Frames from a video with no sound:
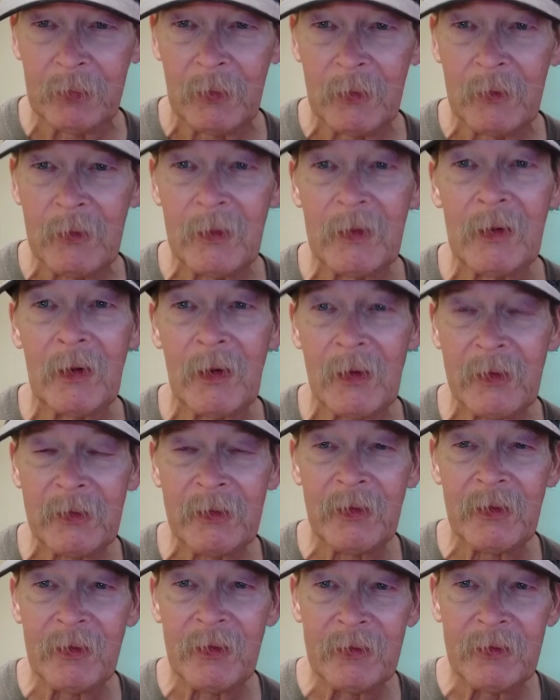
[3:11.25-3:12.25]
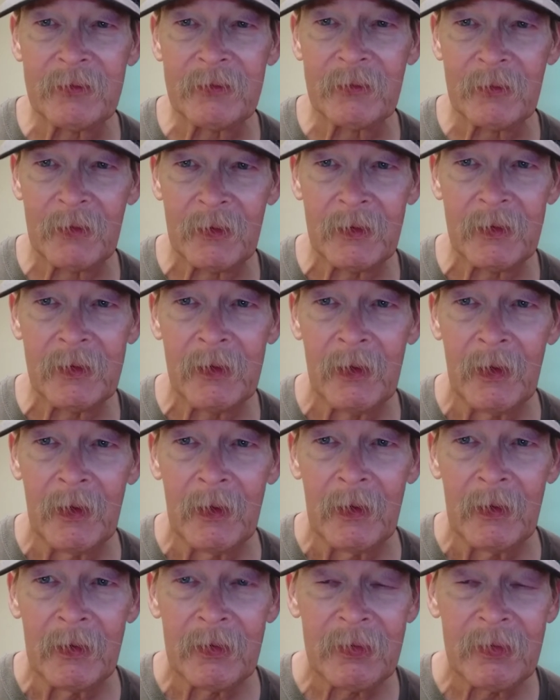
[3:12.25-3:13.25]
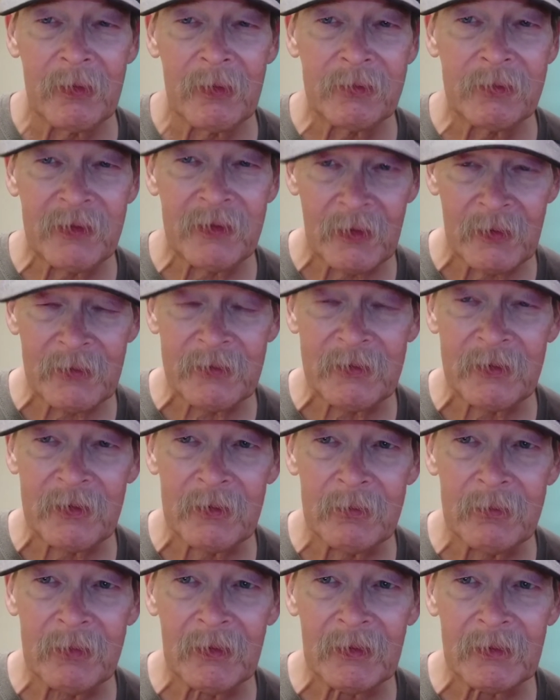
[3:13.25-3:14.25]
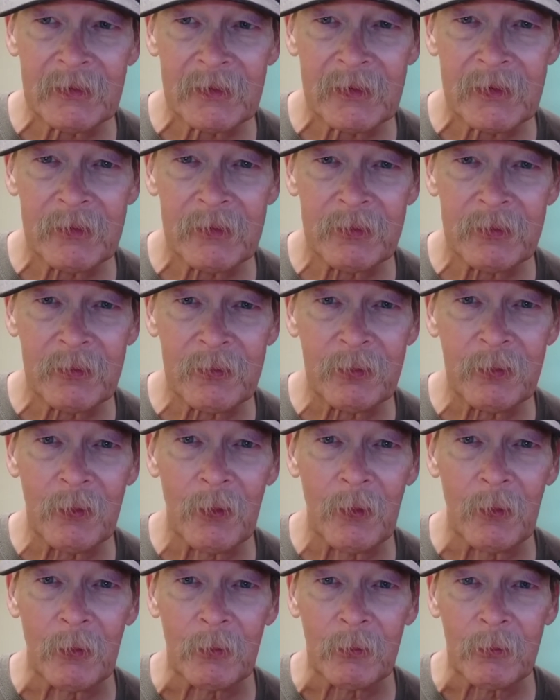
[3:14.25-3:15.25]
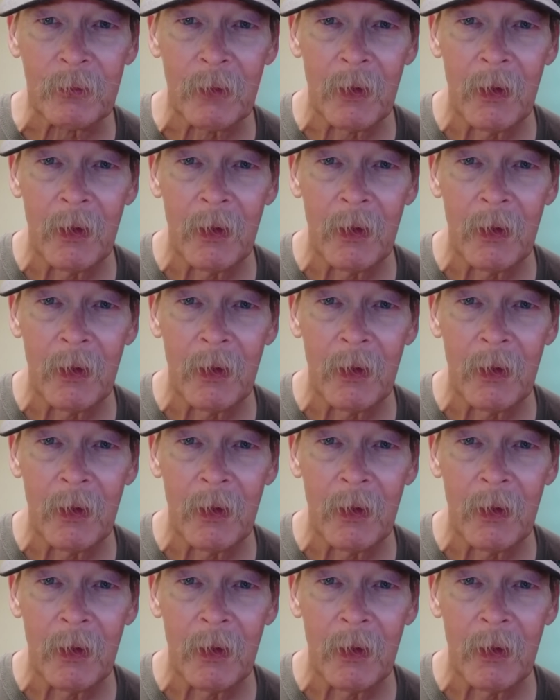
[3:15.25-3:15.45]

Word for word: You're going to destroy the charging ability of your phone.